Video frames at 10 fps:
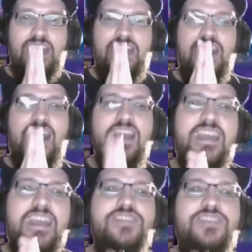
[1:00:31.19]
in
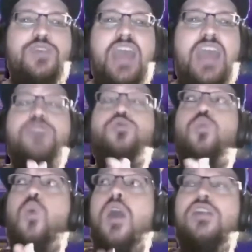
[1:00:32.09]
history as
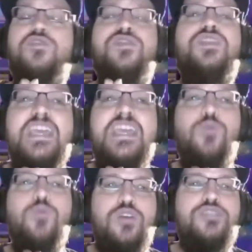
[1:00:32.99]
one of the
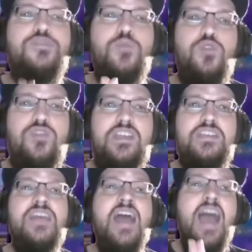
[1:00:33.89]
worst movies